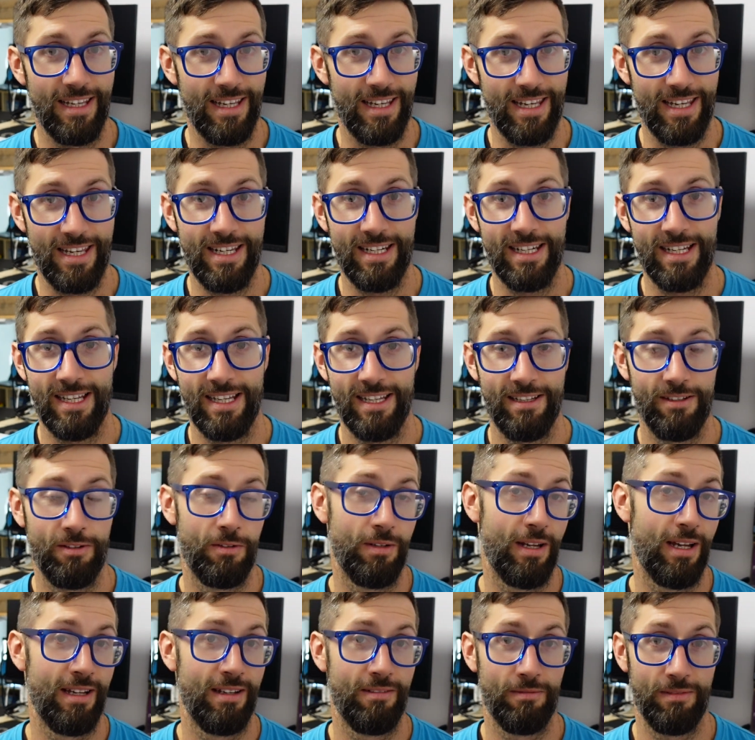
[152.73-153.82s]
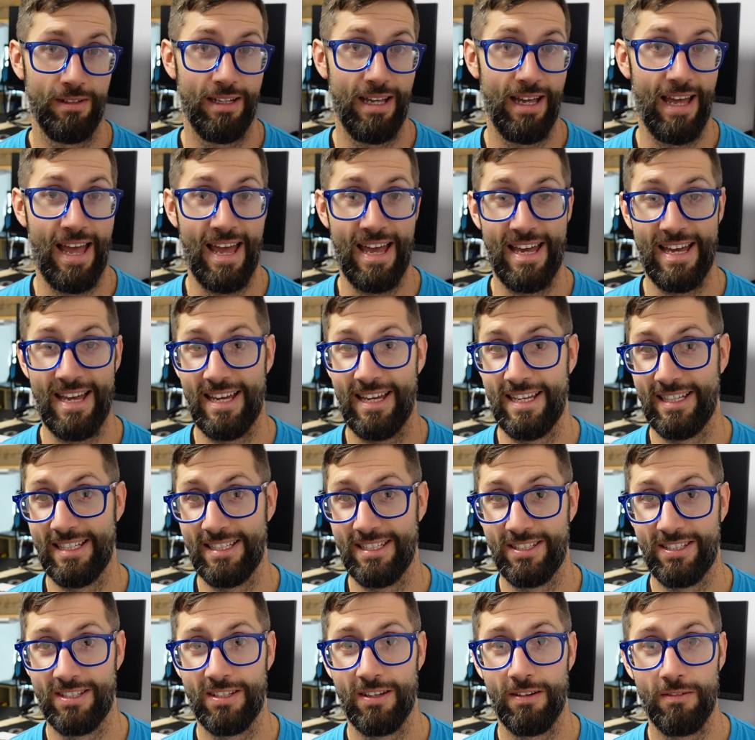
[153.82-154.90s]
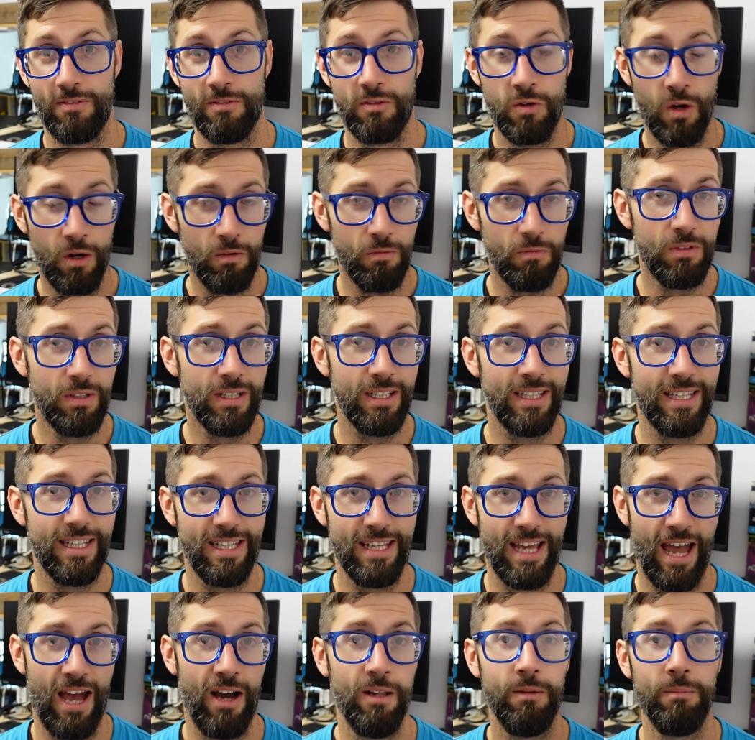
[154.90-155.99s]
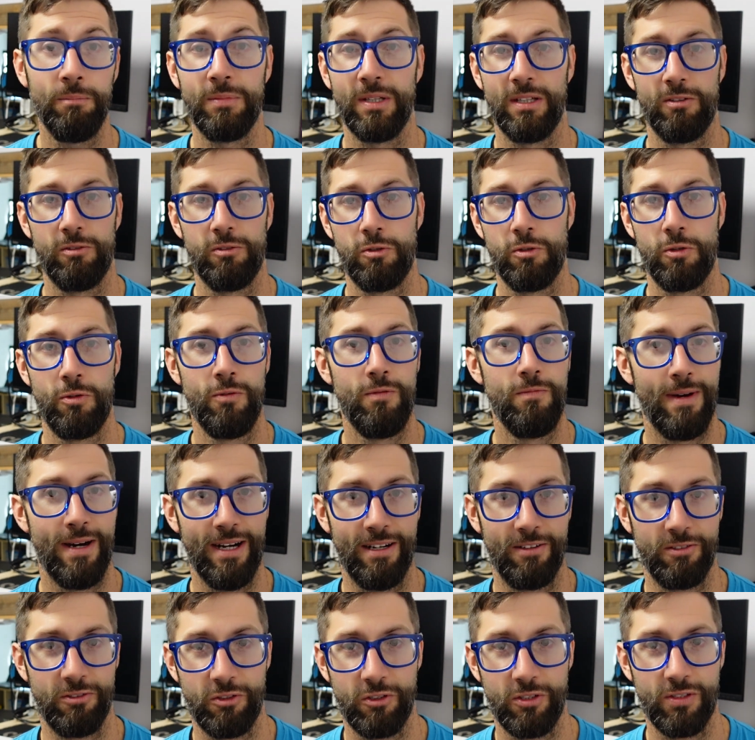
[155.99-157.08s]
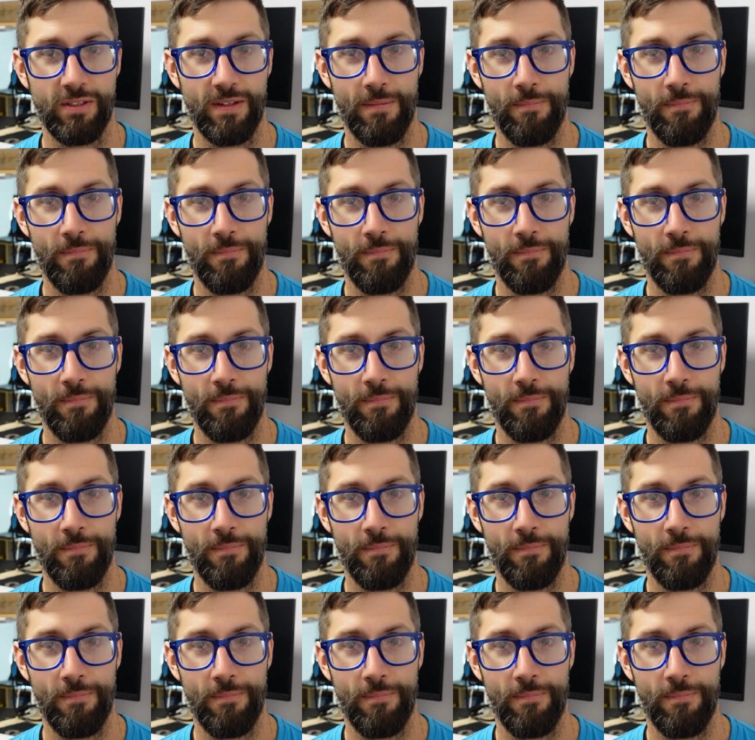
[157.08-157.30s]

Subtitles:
it has not really helped too much.